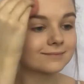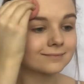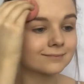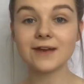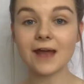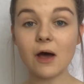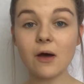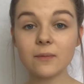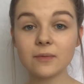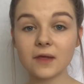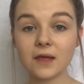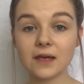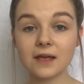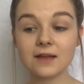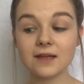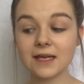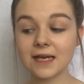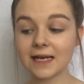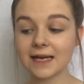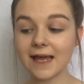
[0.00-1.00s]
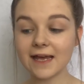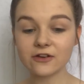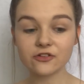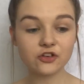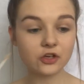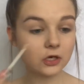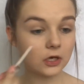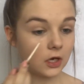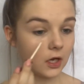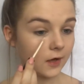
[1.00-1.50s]
Now I'm taking the
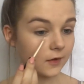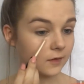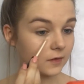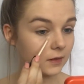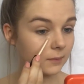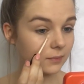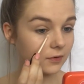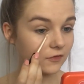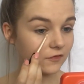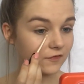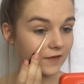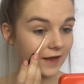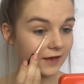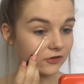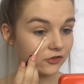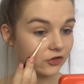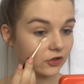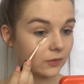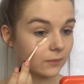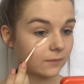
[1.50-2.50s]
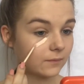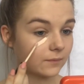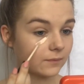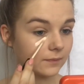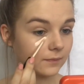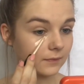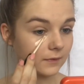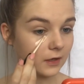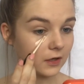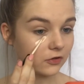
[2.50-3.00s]
Collection Lasting Perfection
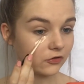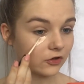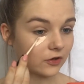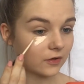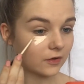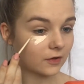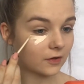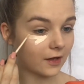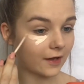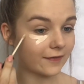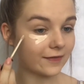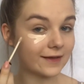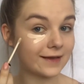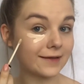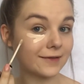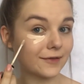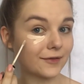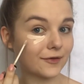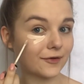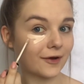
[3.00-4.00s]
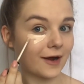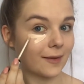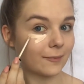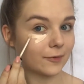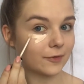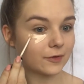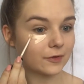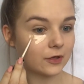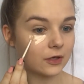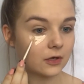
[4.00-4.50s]
and just like the
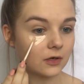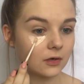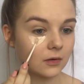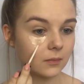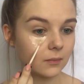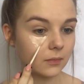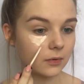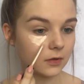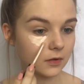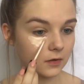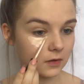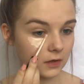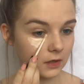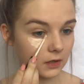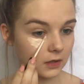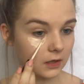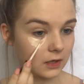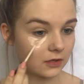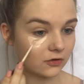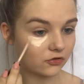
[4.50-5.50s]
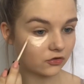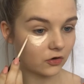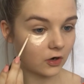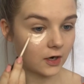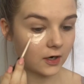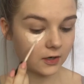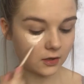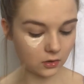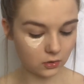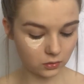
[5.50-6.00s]
Instagrammers do, putting a
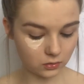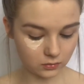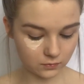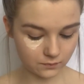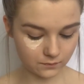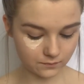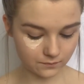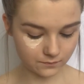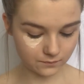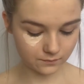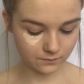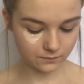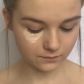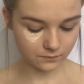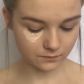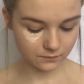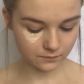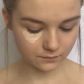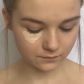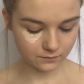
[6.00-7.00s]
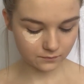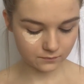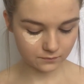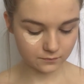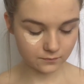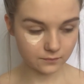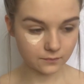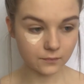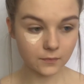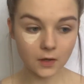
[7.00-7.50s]
triangle
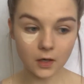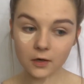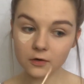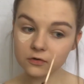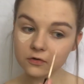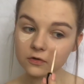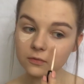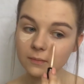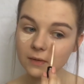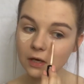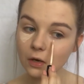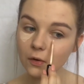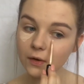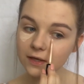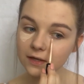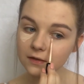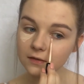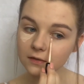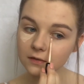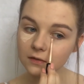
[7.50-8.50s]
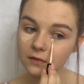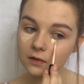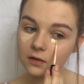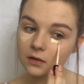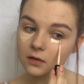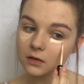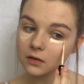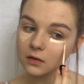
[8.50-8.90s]
under my eyes.